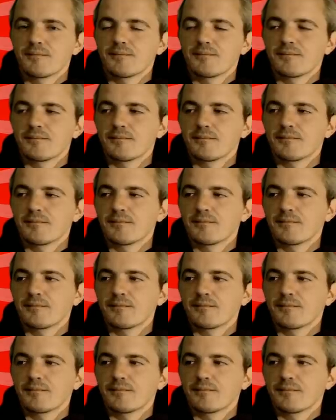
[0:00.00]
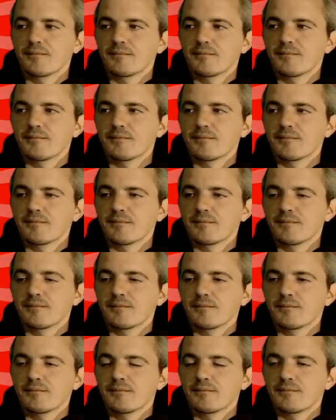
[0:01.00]

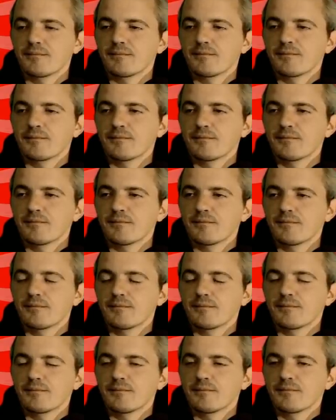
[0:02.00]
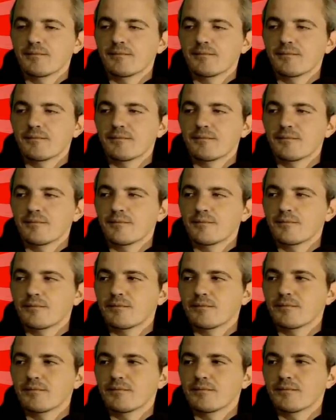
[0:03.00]

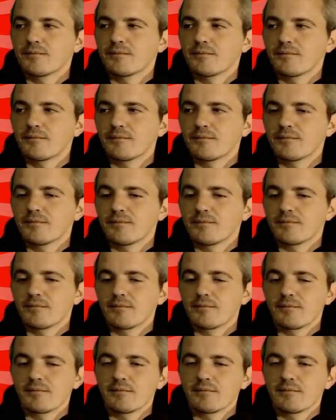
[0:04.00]
No words are spoken by the person on screen.